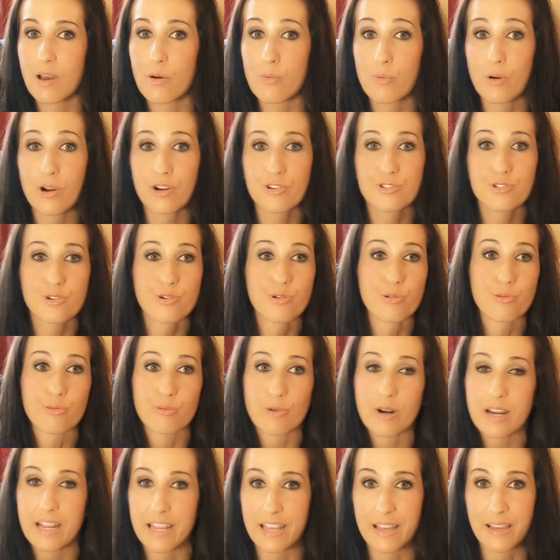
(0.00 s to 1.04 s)
It worked
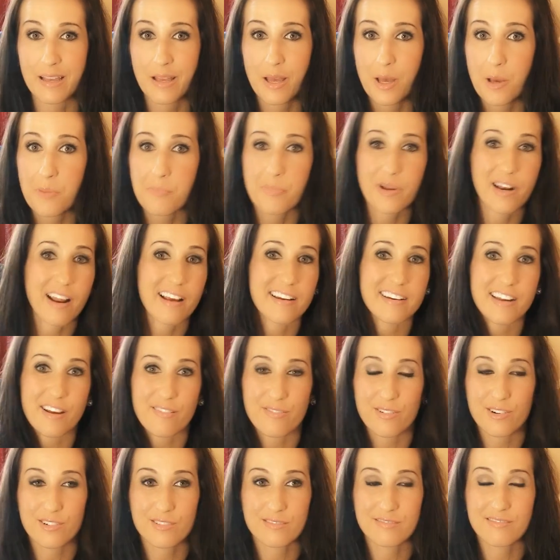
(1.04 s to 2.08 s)
great. But I
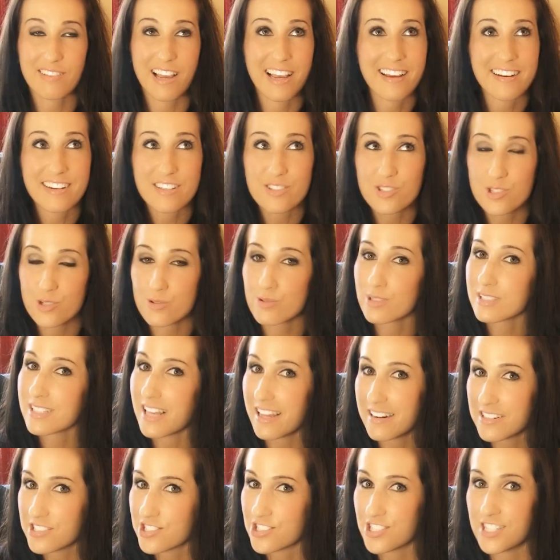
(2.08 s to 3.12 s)
didn't do a
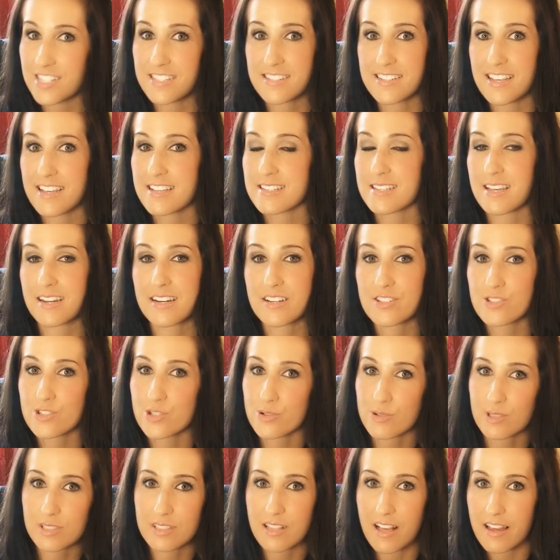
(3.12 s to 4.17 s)
lot of cheat days. I didn't
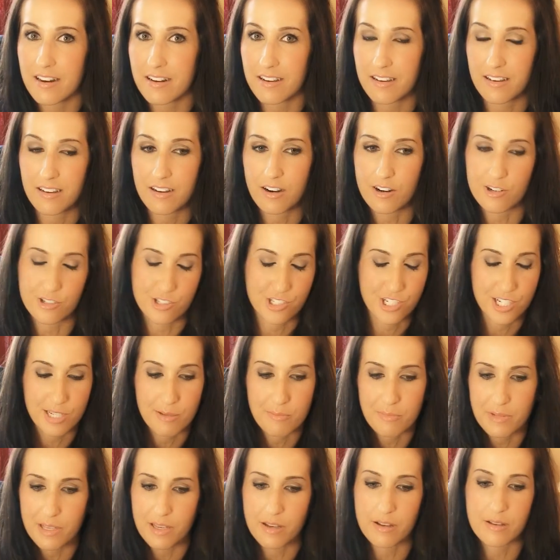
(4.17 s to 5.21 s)
do a lot of, or
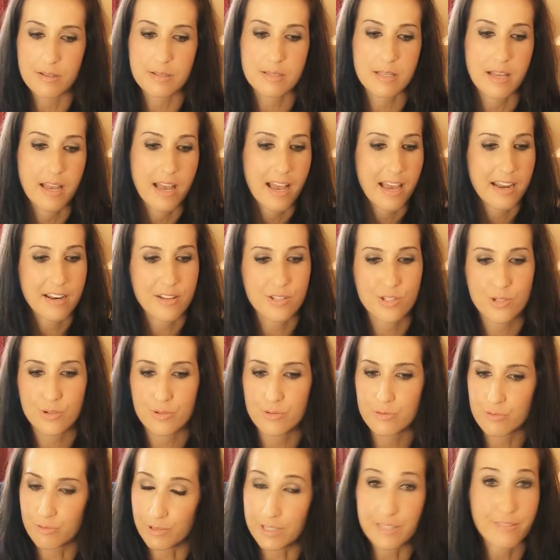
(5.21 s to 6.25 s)
cheat meals. I didn't
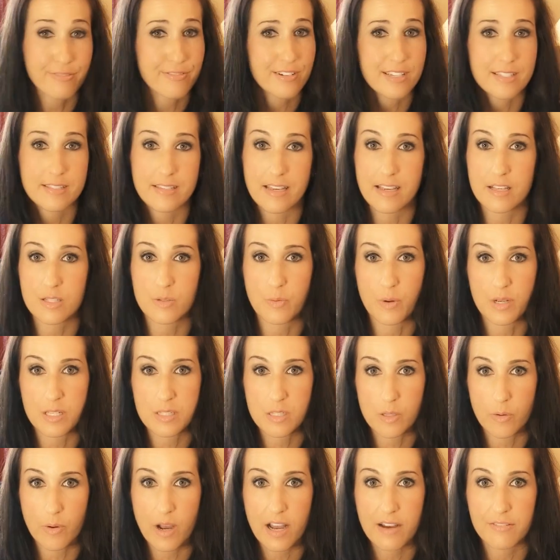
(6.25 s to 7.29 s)
do refeed days
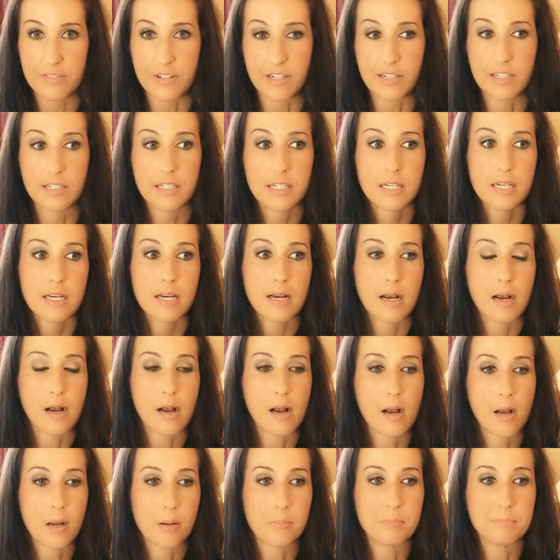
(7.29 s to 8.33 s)
whatsoever.
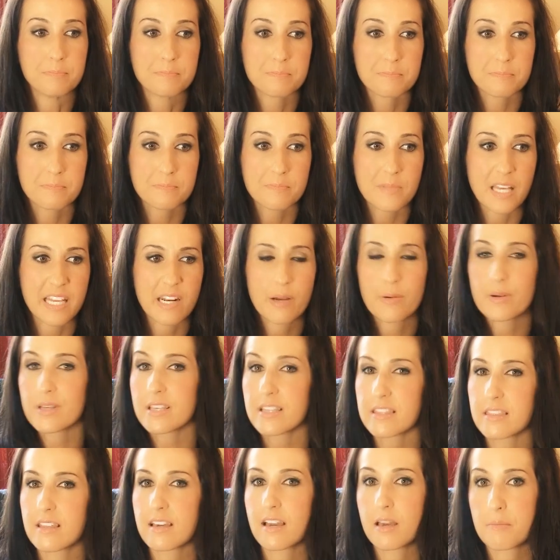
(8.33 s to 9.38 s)
And I
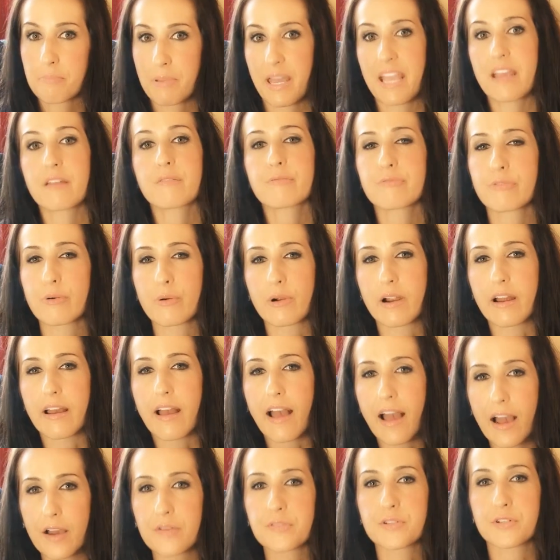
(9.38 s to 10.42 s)
really think I paid for it
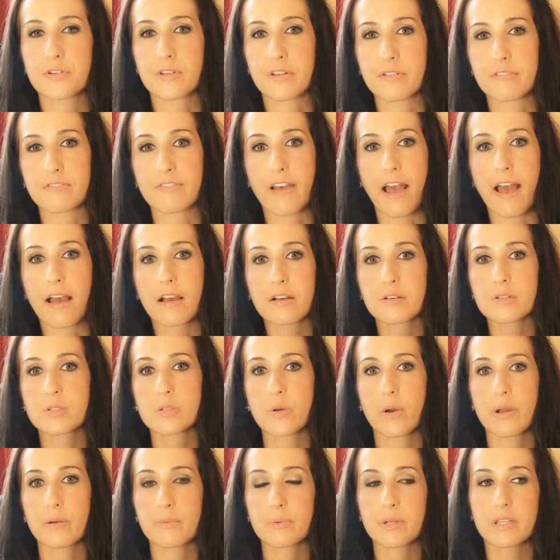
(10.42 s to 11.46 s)
after the fact.
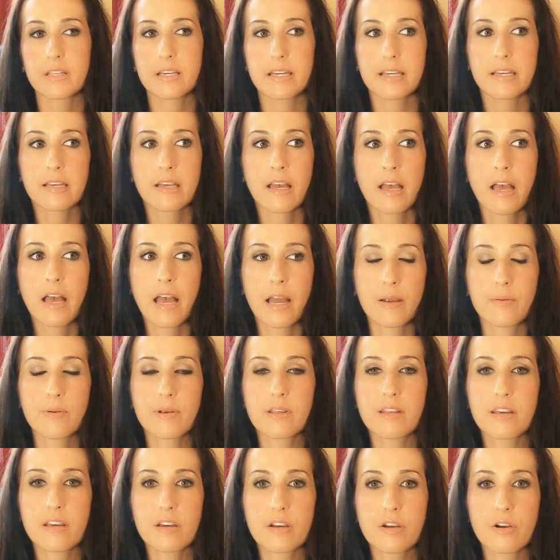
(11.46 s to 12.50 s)
So I
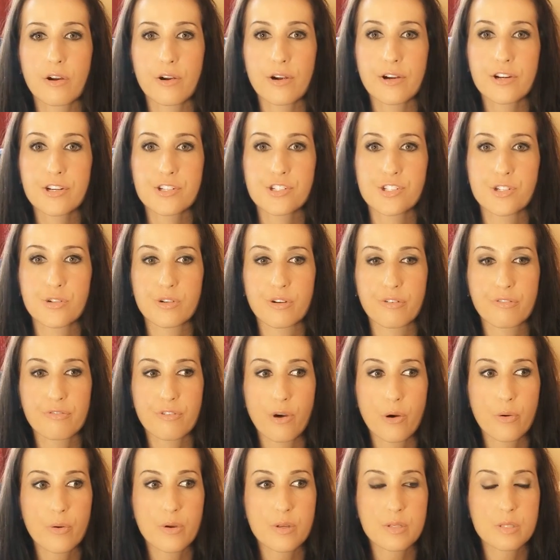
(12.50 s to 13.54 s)
really encourage you to
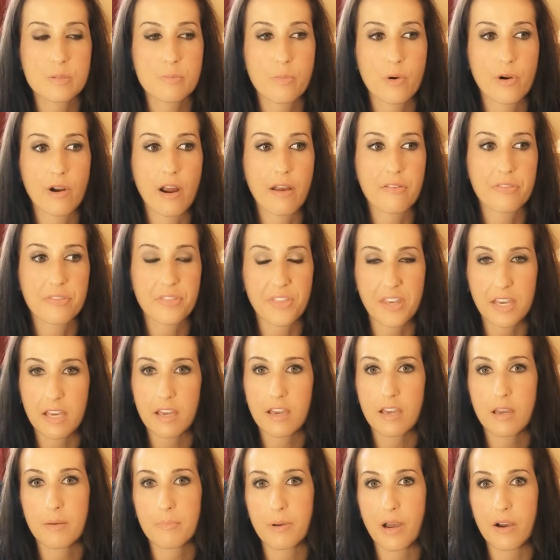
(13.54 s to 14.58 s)
focus more on
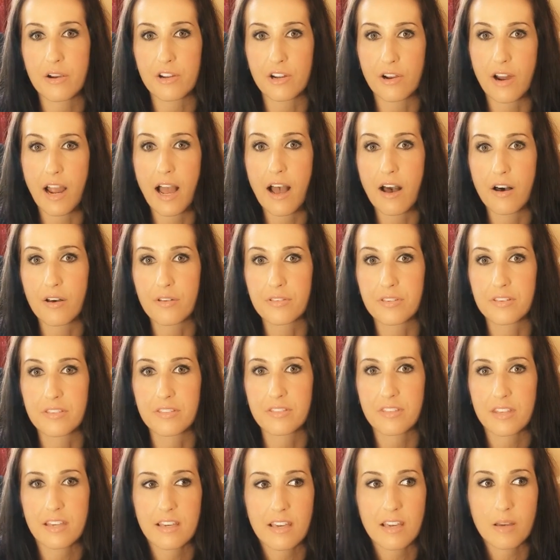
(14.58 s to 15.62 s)
thinking about your health
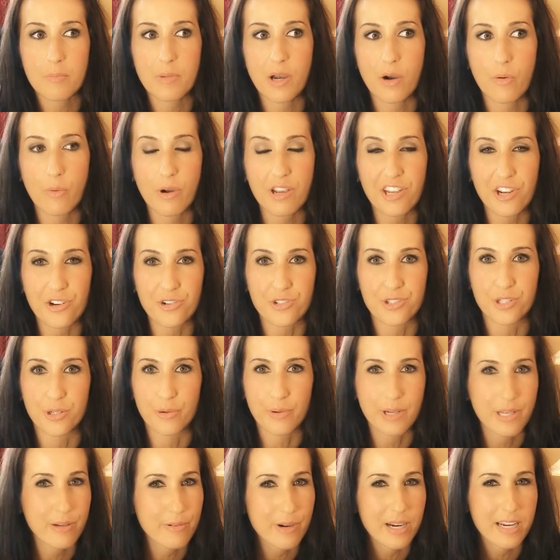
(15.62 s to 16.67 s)
and thinking about what you're
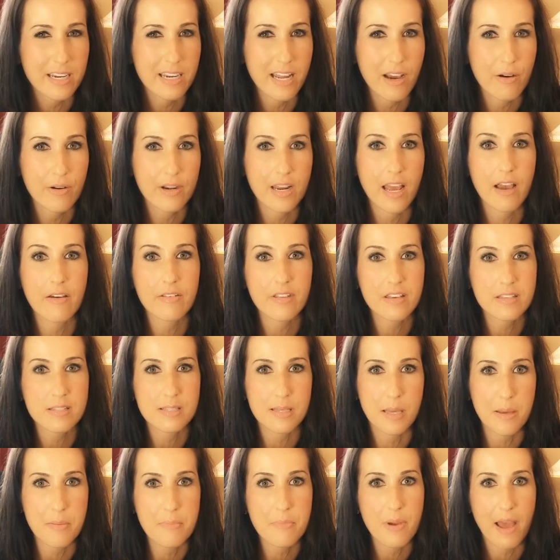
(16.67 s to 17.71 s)
doing right now and how that's
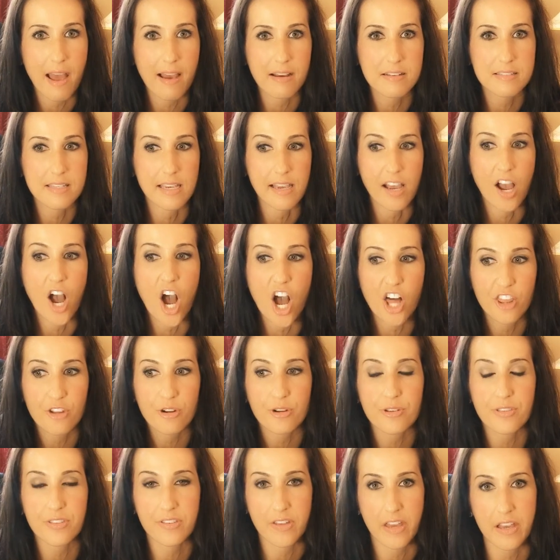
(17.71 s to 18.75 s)
impacting
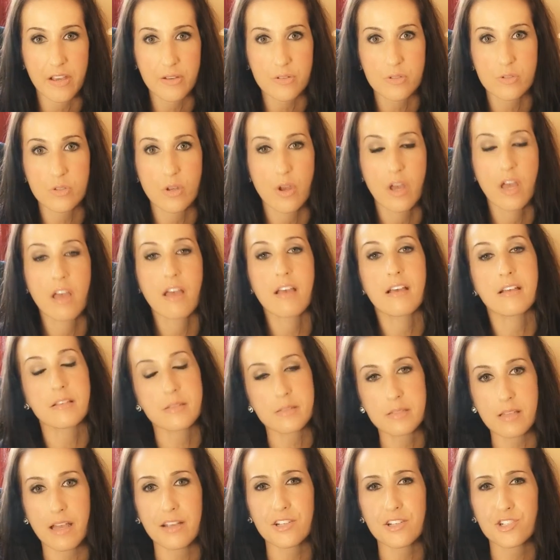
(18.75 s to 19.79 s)
other things
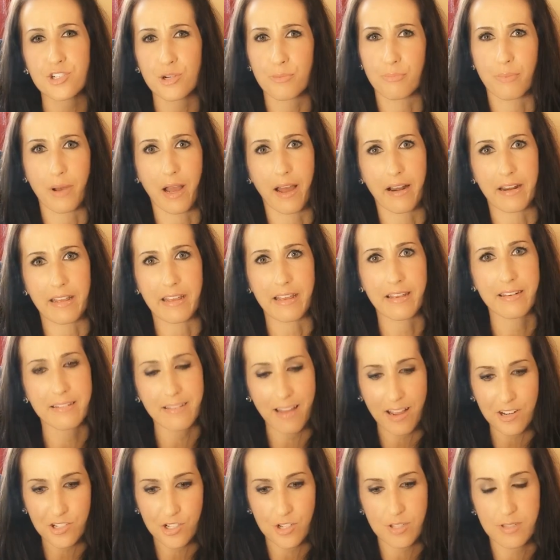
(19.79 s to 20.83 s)
inside your body and
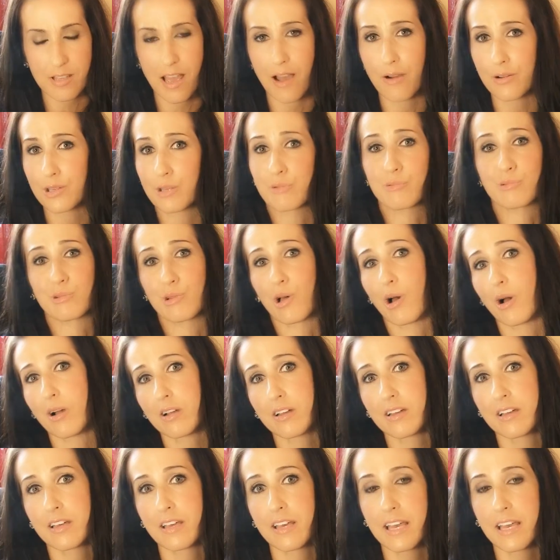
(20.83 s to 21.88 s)
not just how you look.
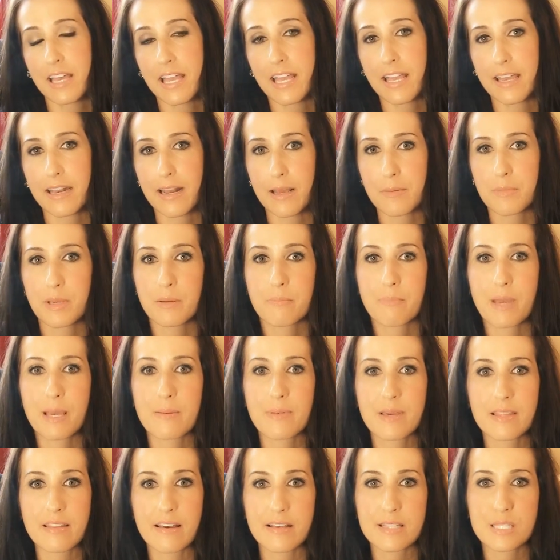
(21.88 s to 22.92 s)
And I mean,
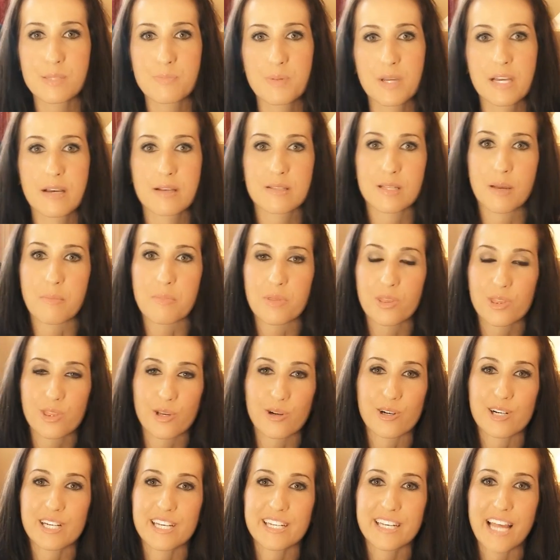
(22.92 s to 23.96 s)
maybe that's because I'm
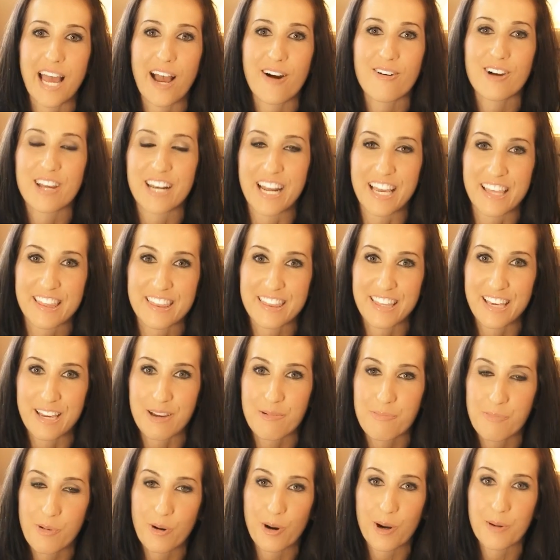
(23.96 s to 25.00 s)
30 now and I
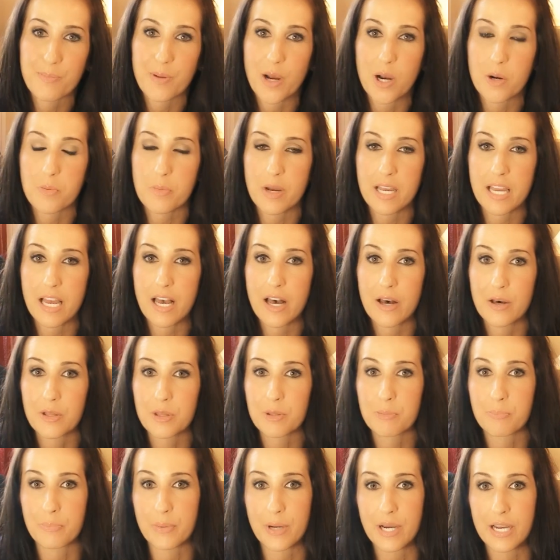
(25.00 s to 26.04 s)
think more about my
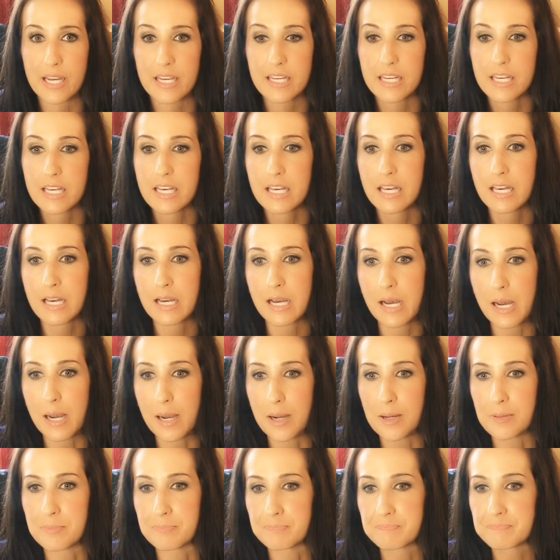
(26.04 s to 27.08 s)
health, but
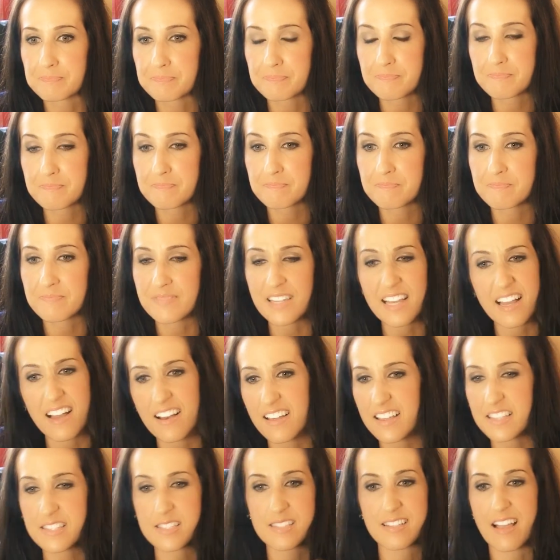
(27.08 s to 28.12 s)
no,
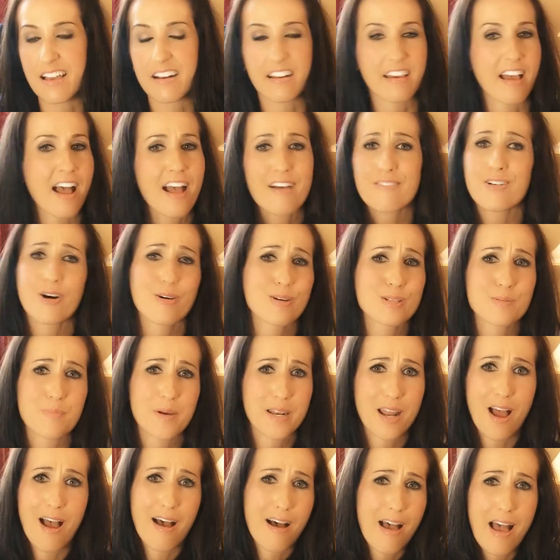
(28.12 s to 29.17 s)
that's not it. I've always
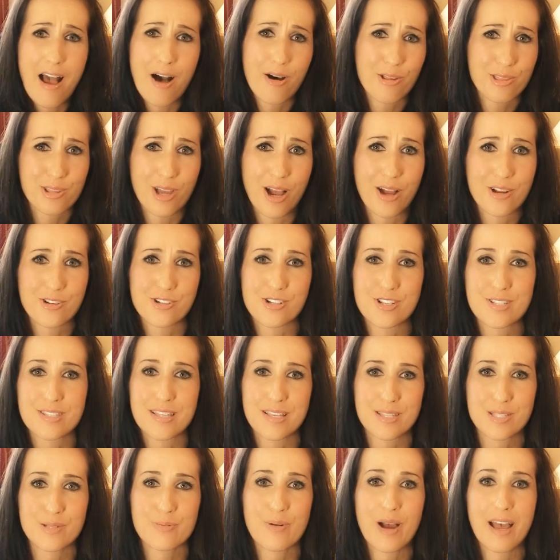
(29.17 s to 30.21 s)
been health conscious.
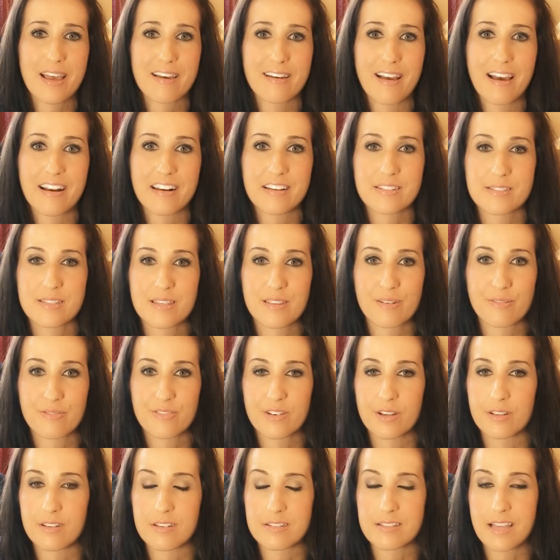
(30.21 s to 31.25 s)
That's why I got into the
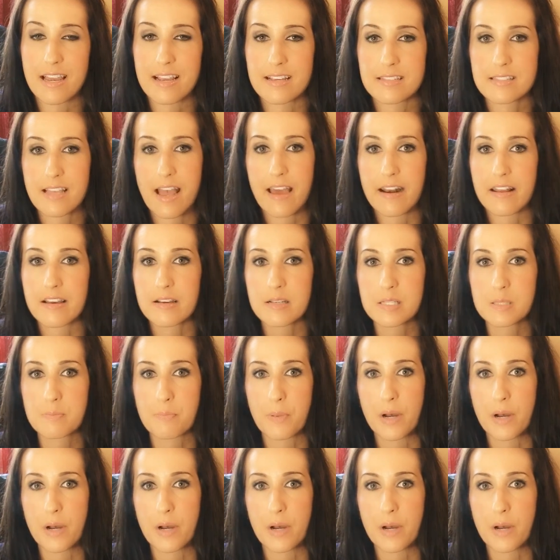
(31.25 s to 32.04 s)
field of dietetics.